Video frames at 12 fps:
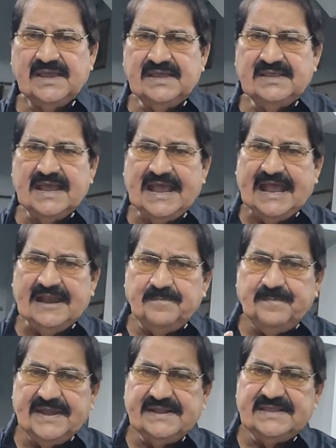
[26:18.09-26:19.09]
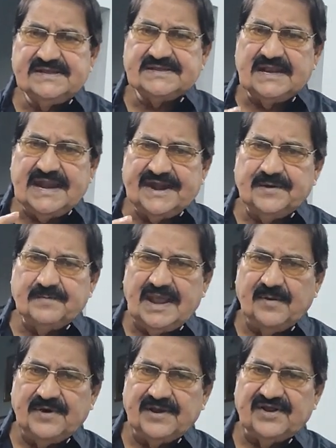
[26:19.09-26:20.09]
is helping these
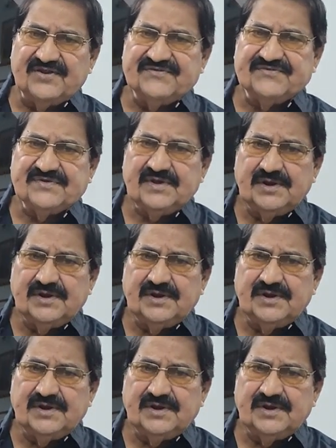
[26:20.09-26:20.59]
laborers